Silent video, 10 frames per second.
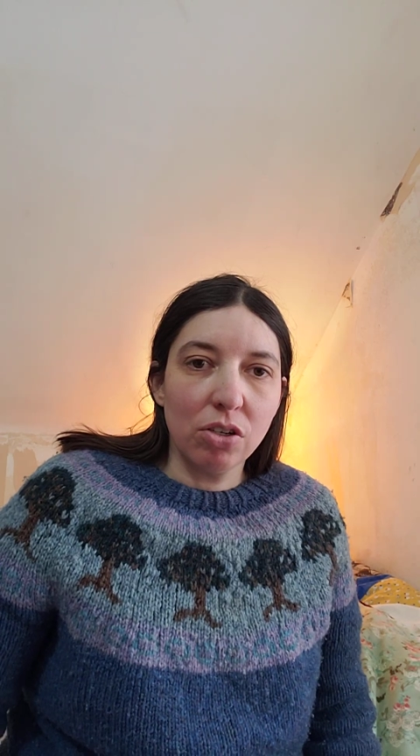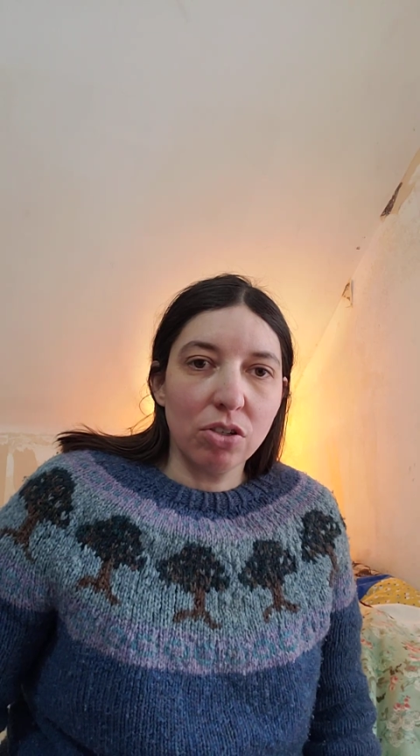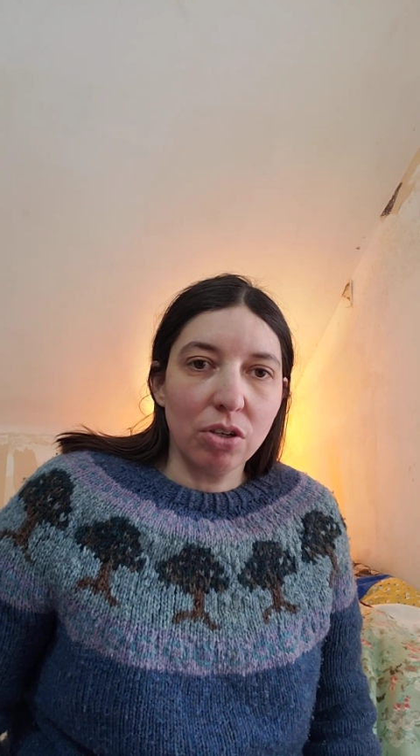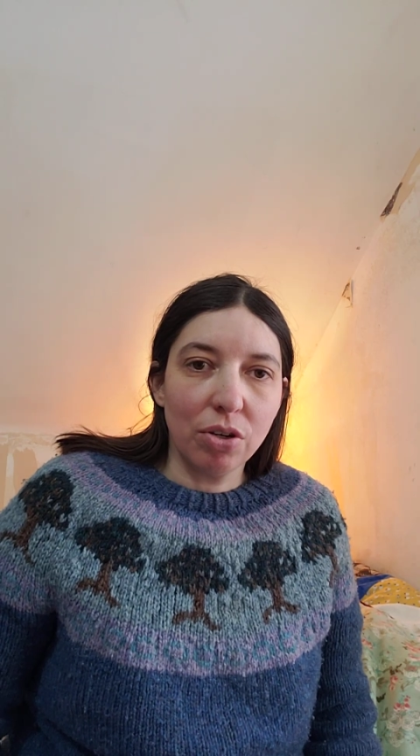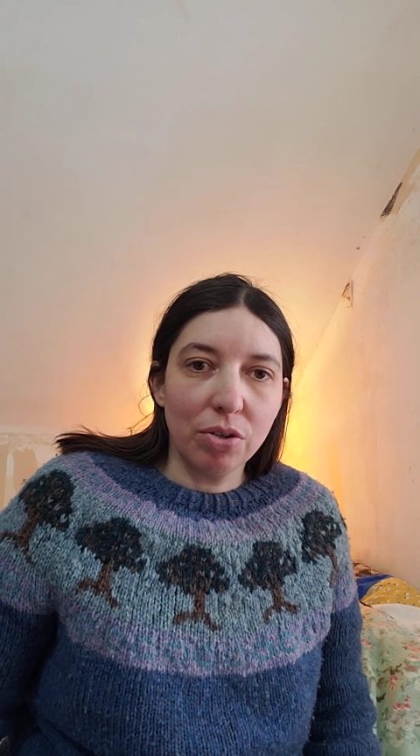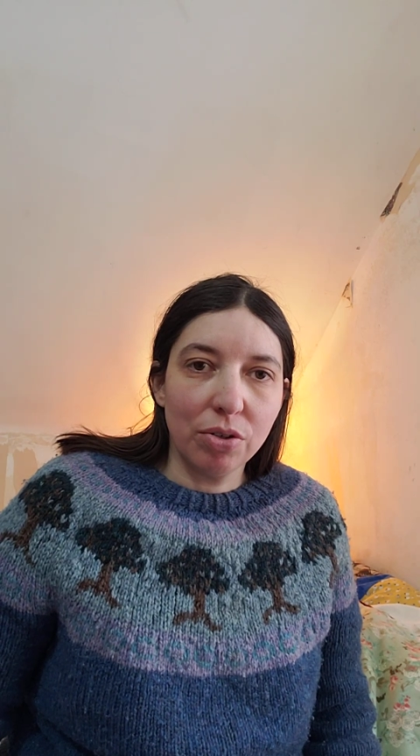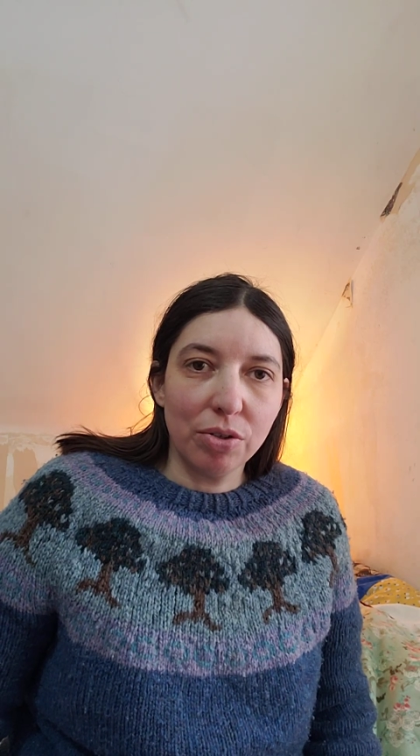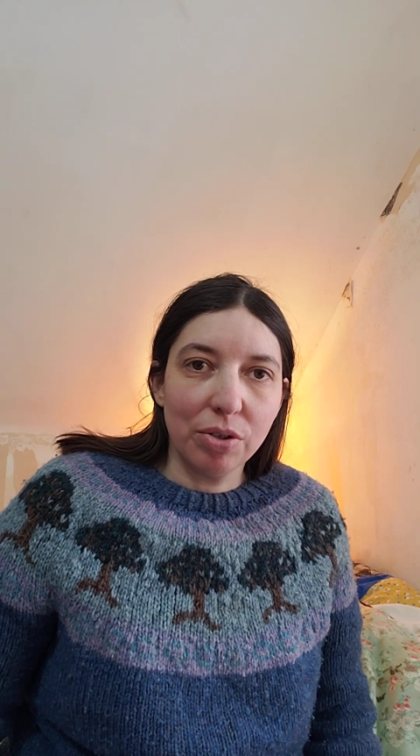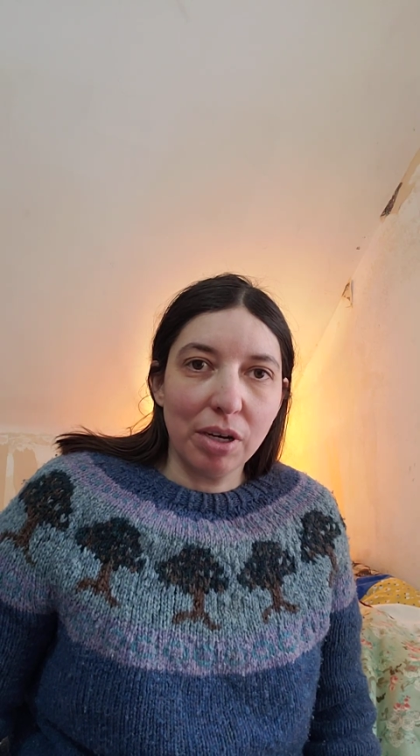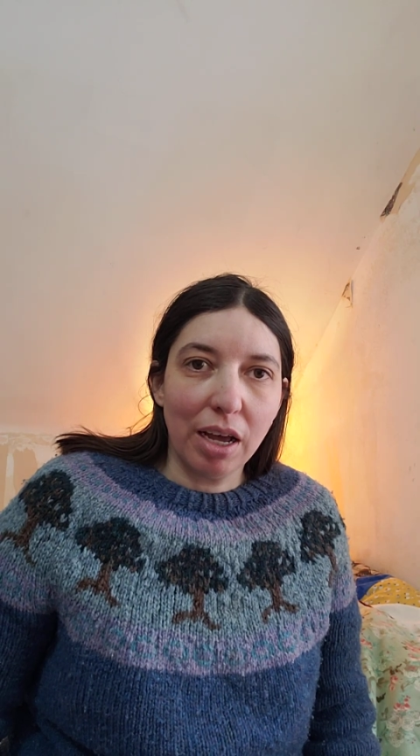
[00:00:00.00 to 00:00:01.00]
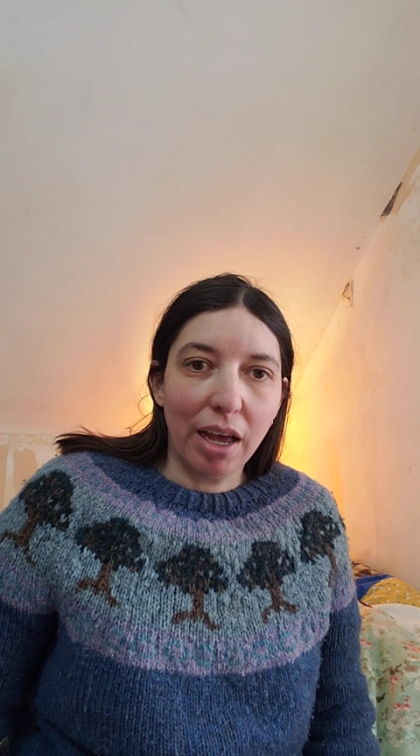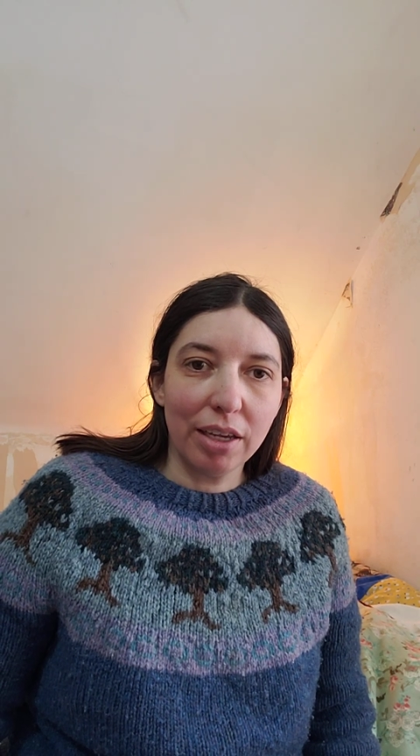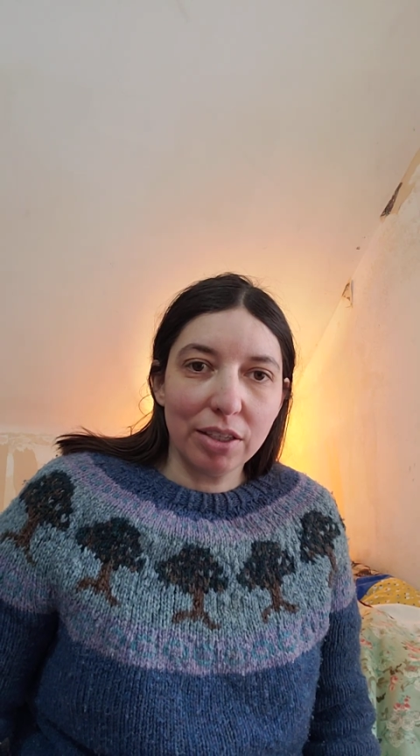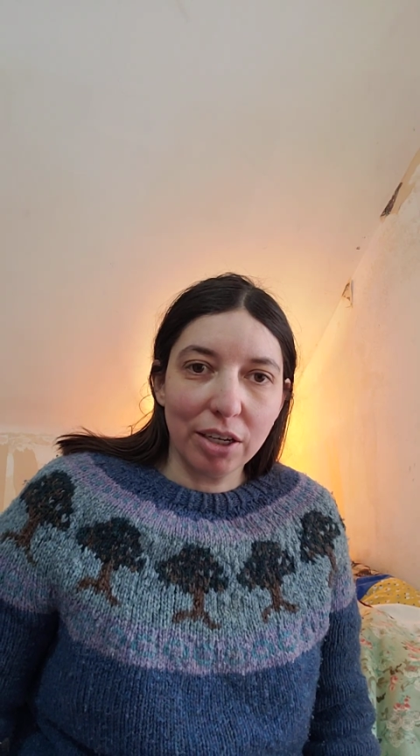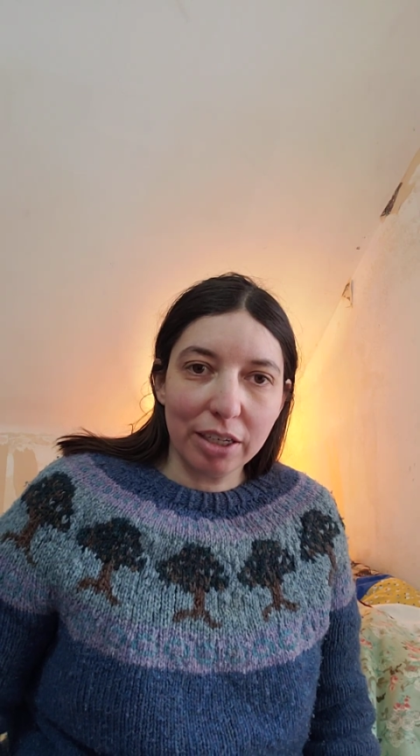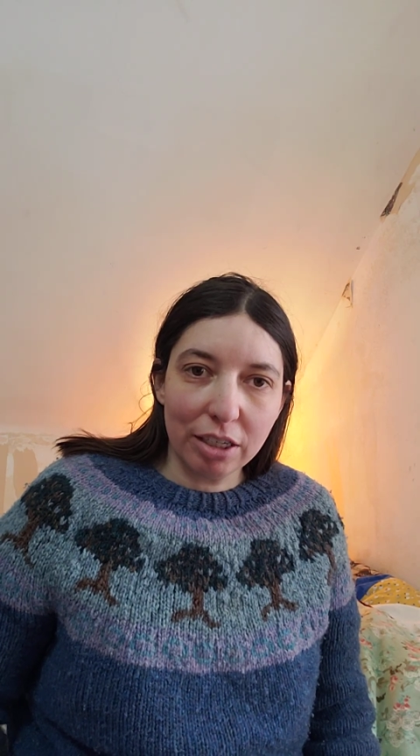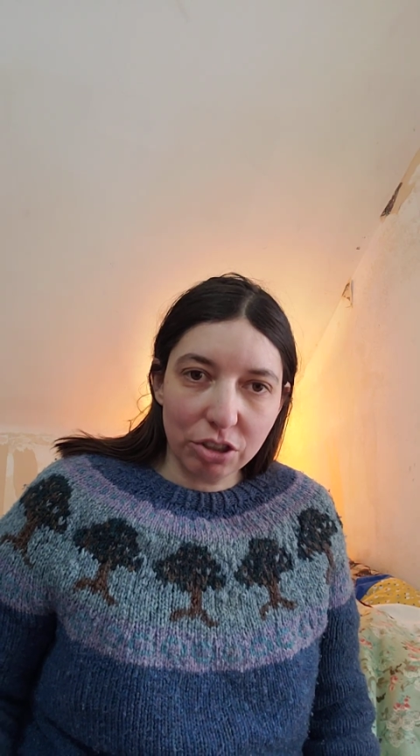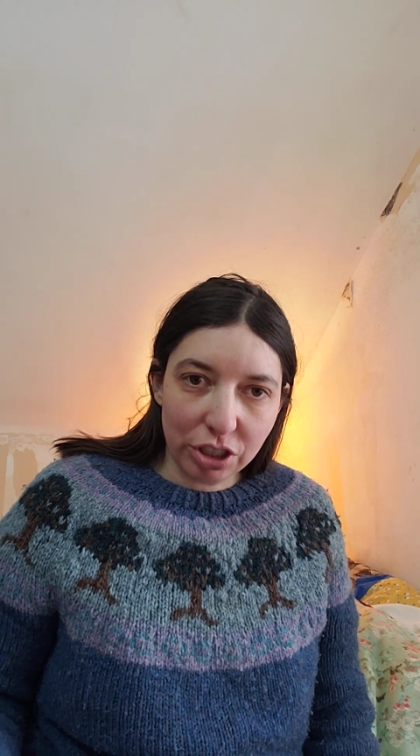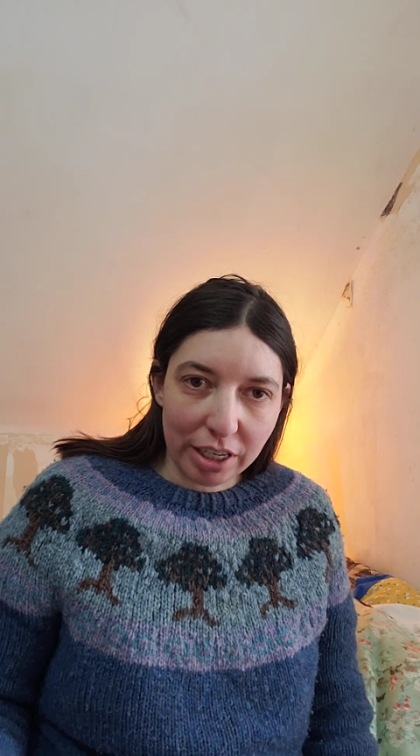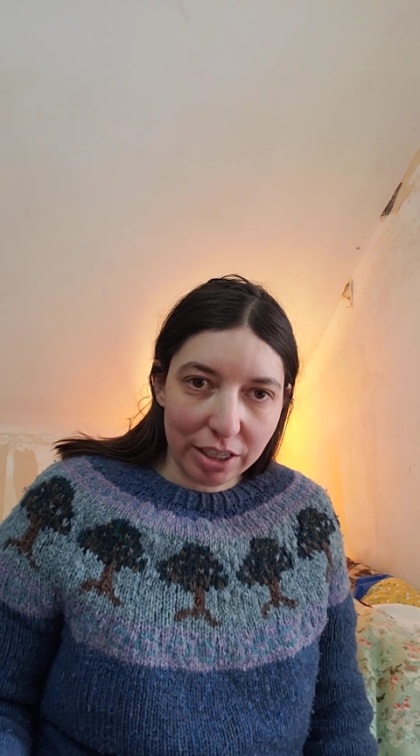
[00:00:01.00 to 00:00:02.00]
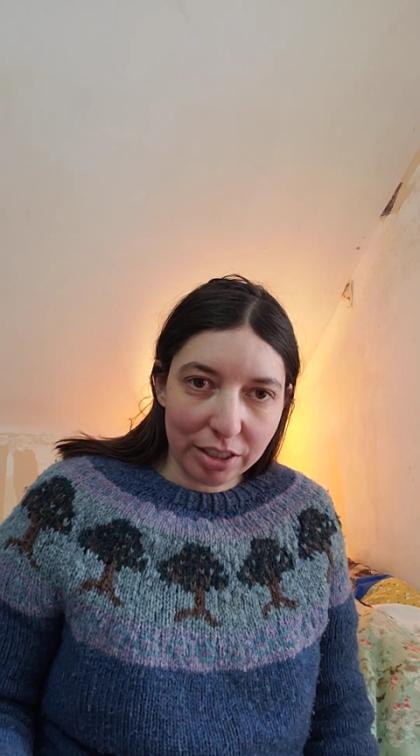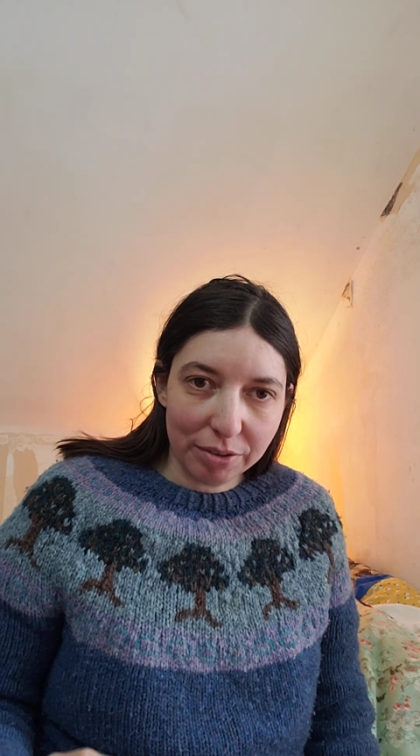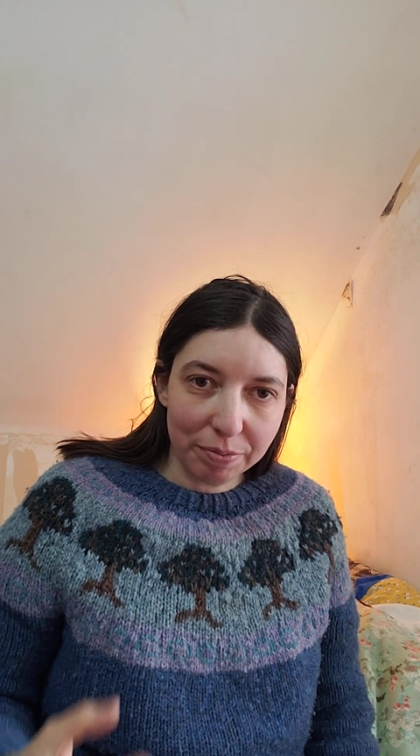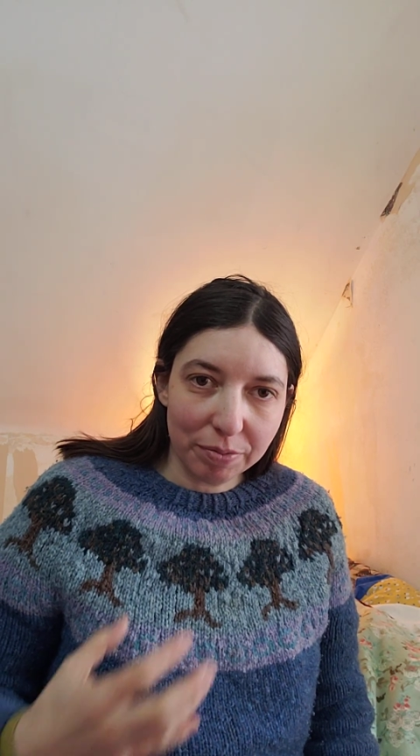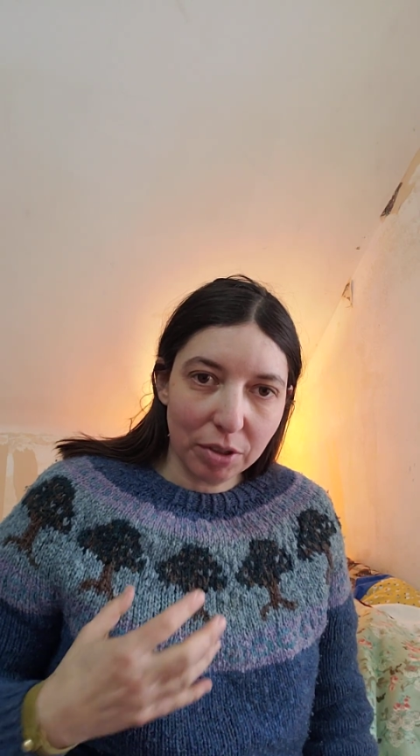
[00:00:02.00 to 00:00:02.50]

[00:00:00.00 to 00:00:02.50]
So I thought I'd share